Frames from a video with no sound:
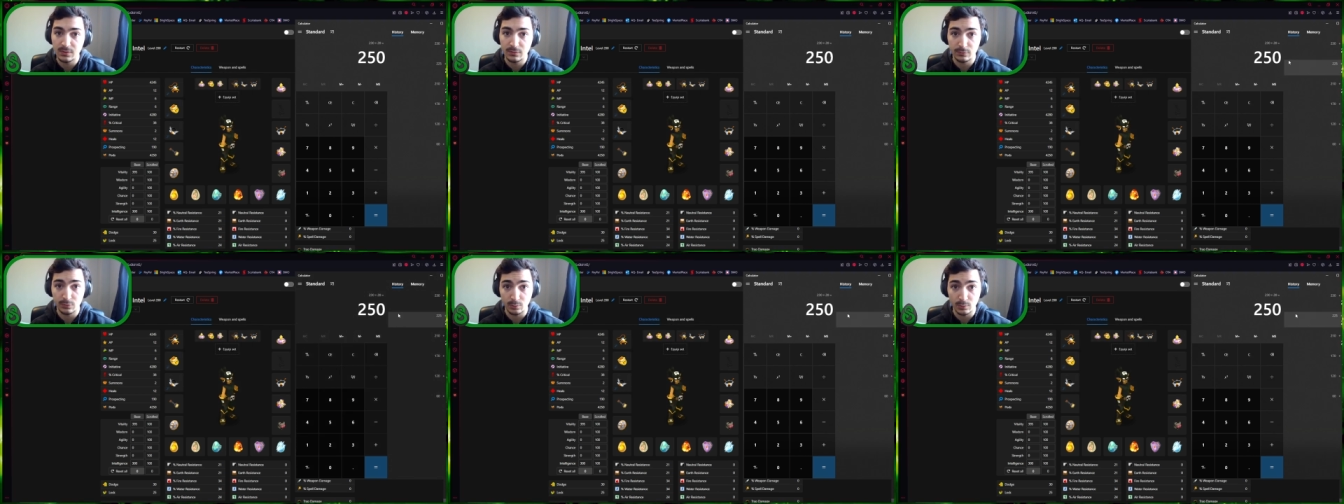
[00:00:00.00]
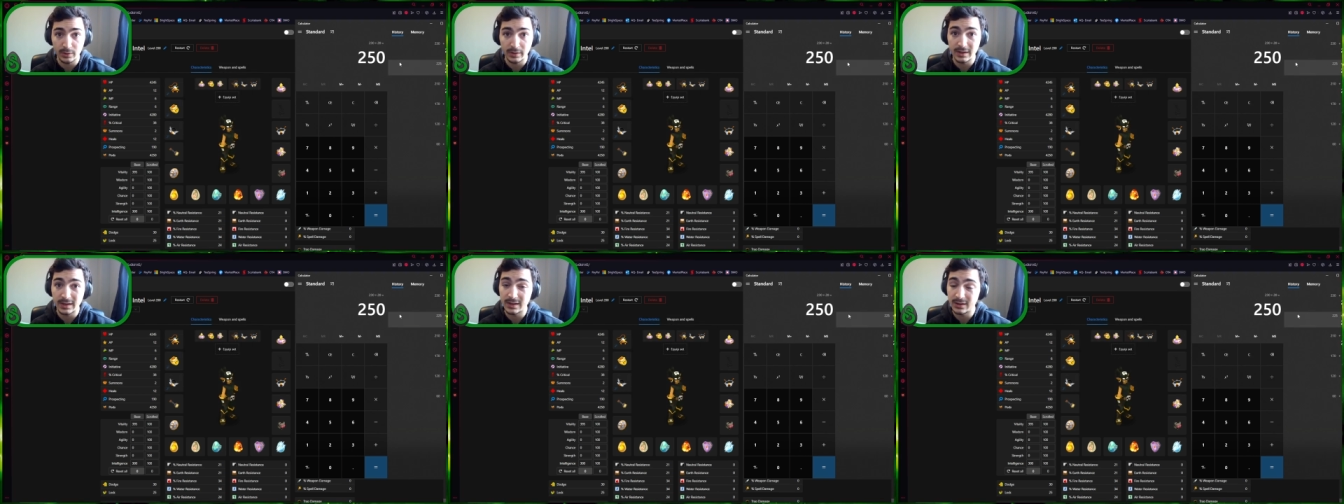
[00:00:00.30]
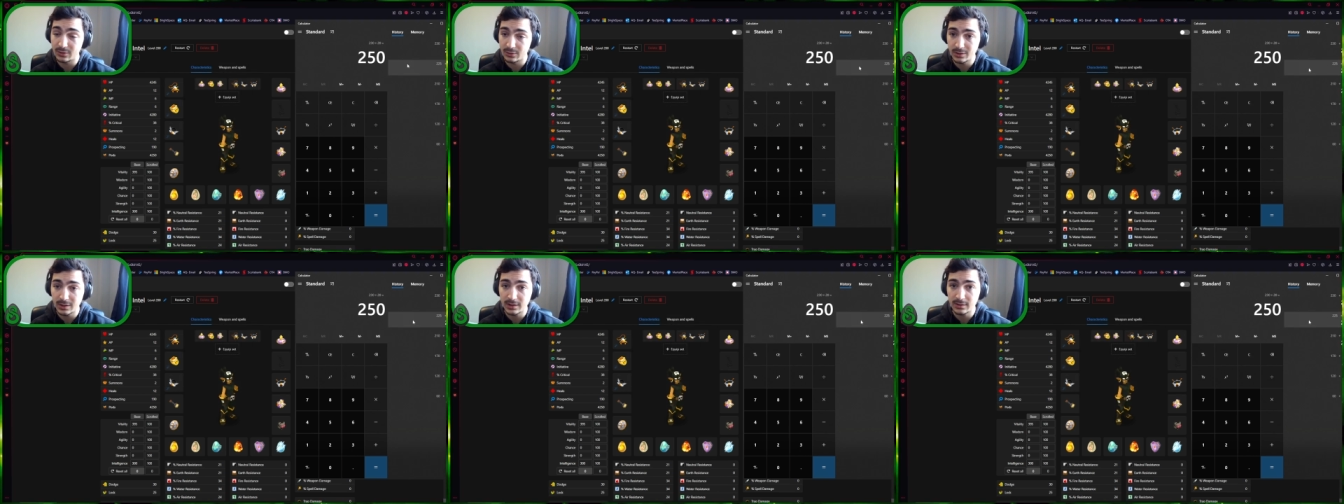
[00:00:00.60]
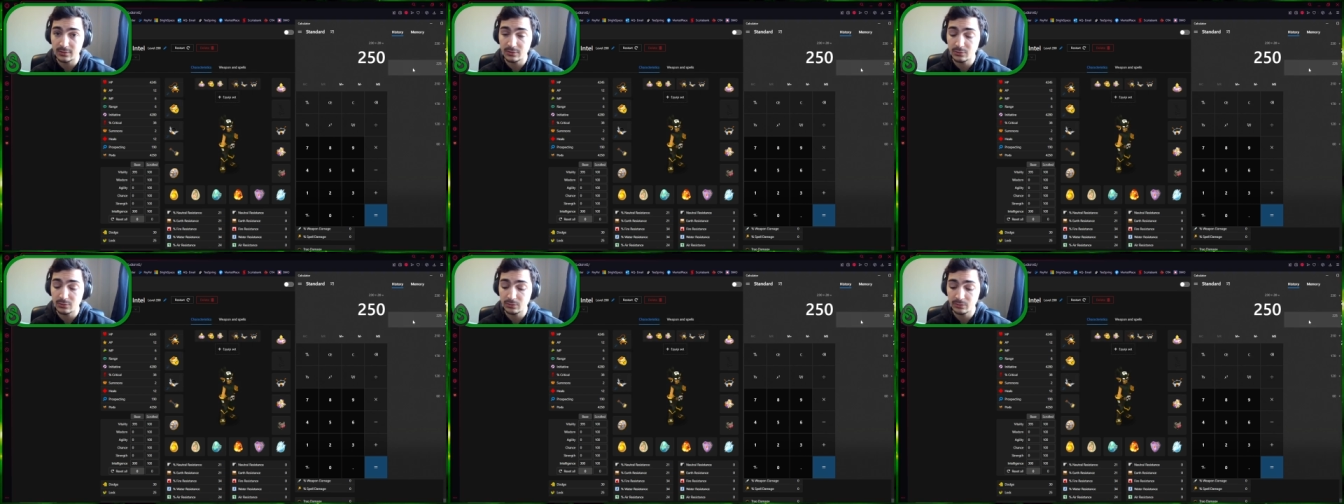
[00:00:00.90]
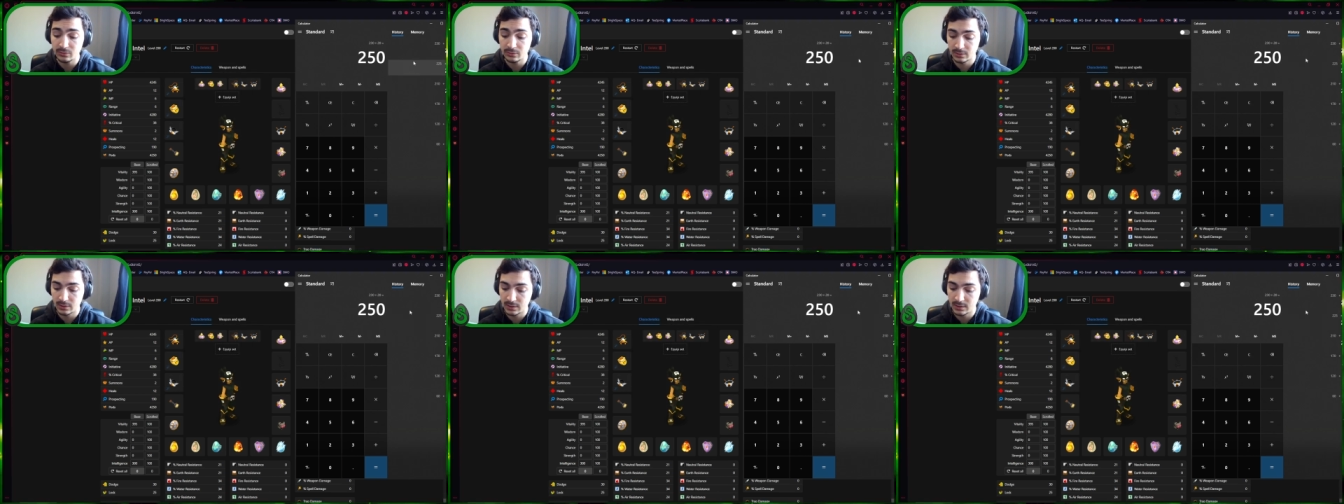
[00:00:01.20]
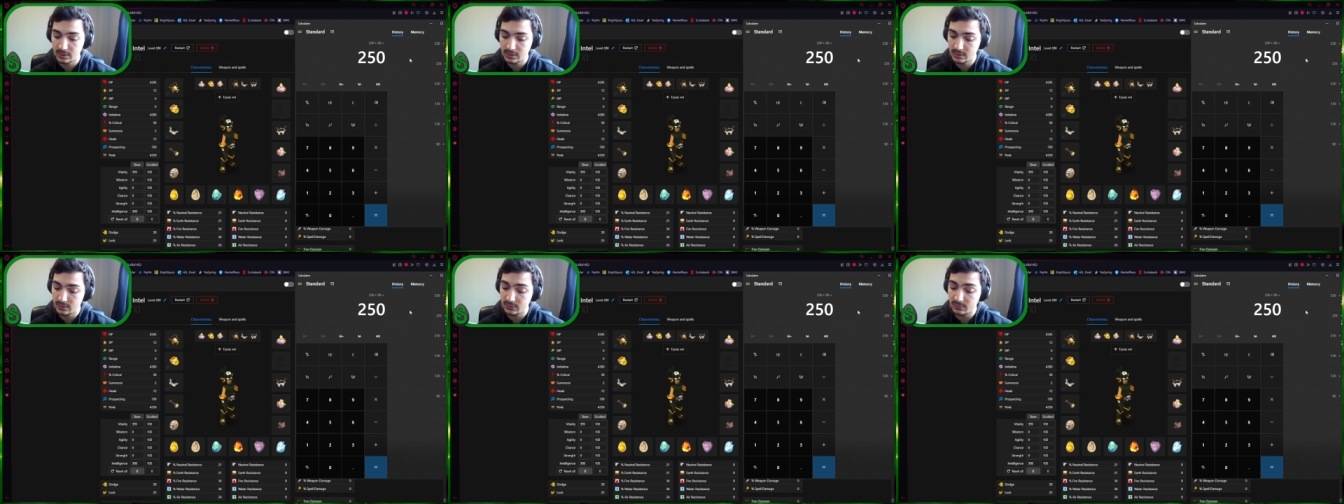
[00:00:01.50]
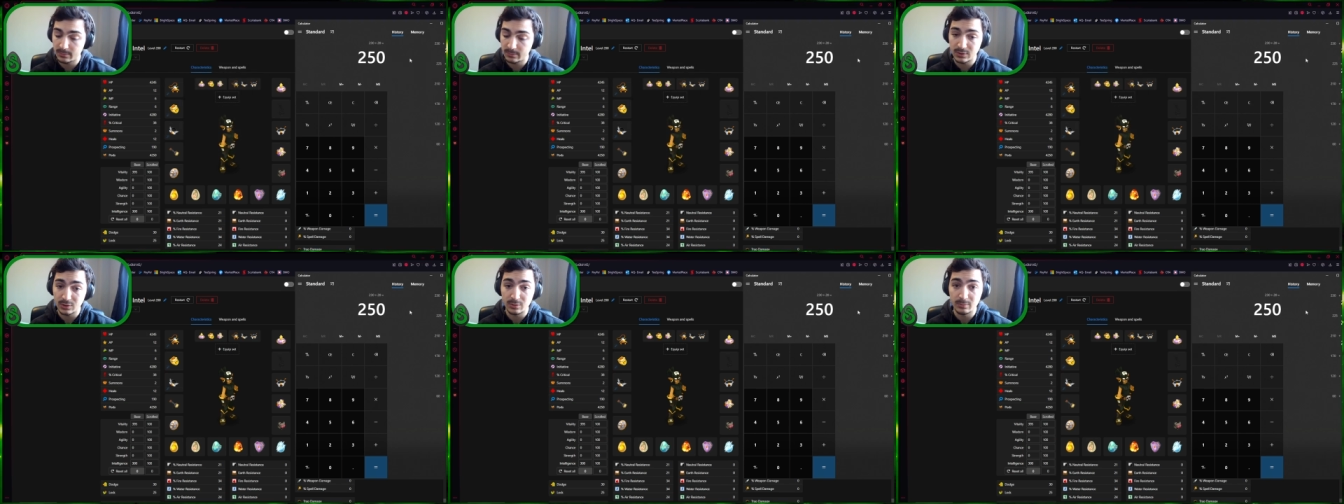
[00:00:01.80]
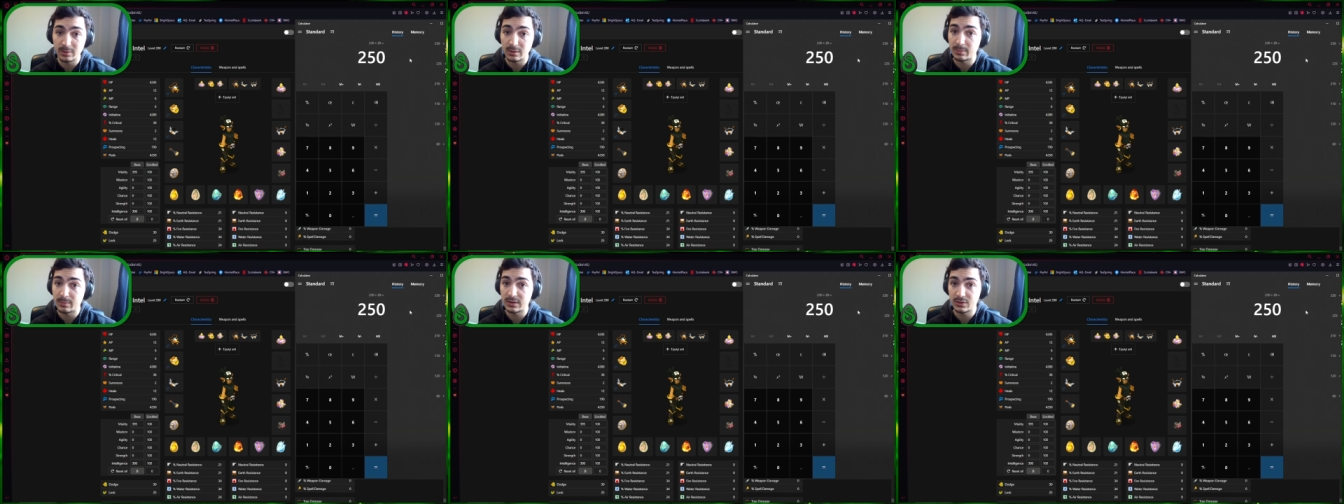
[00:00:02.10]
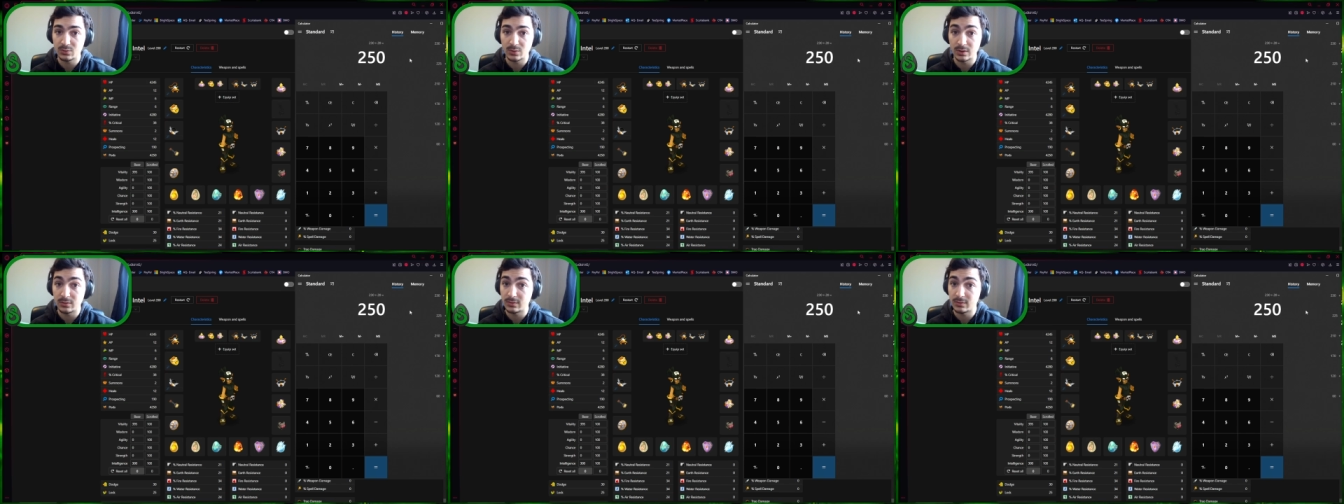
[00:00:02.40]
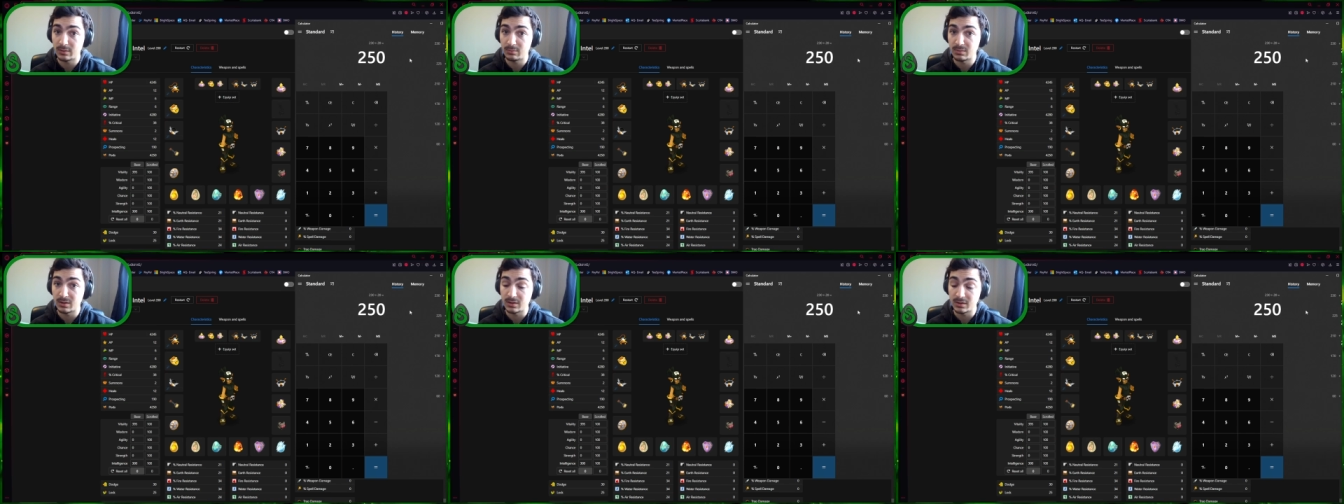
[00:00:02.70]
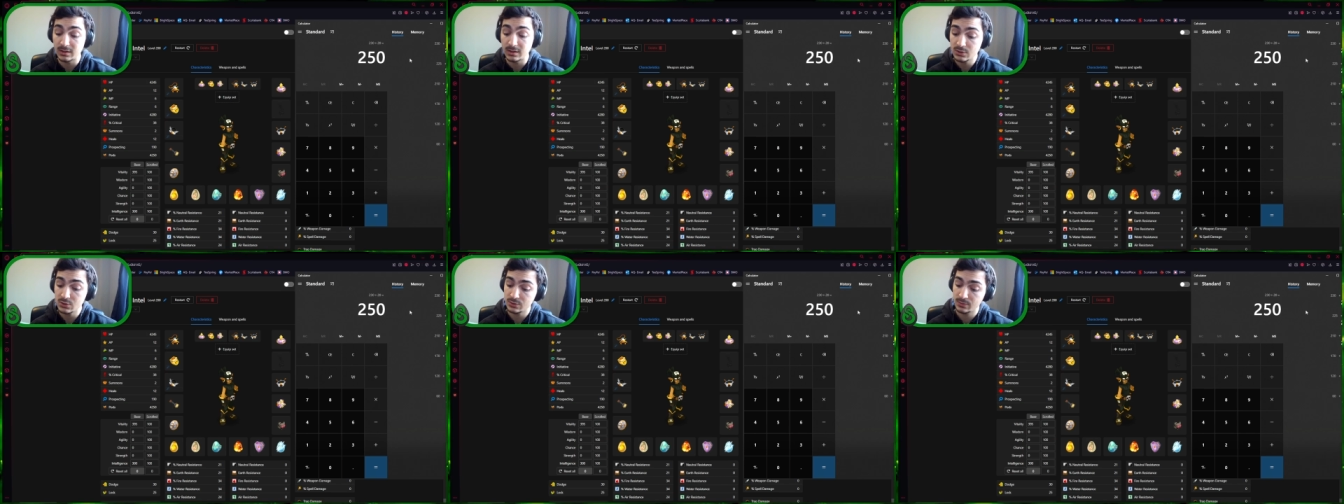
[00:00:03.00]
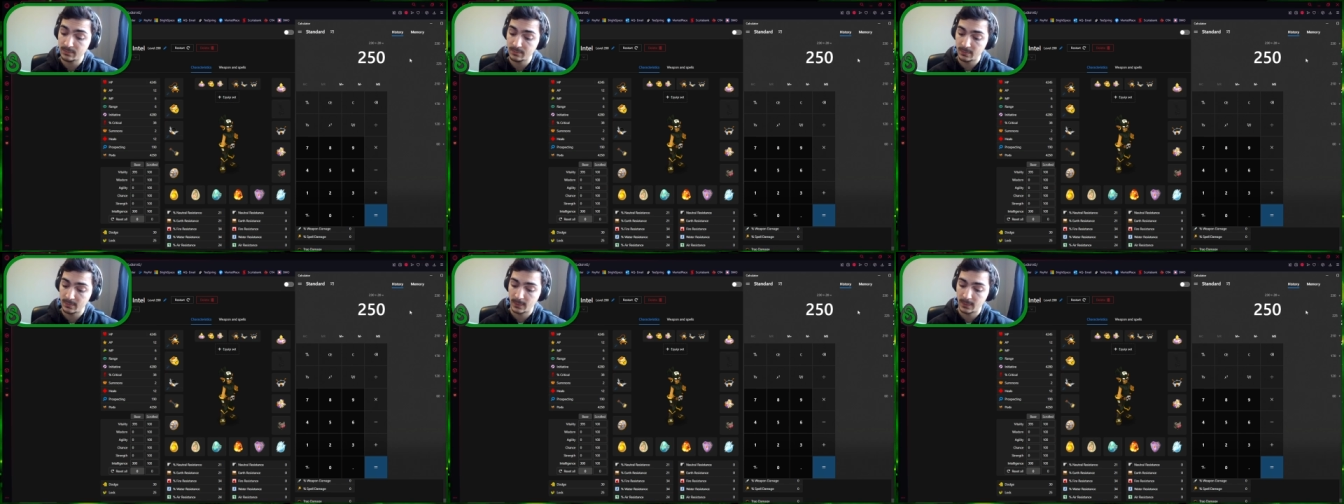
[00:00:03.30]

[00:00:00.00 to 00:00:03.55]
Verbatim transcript: If you want to get good Exos, it's going to be about twenty-five mil each.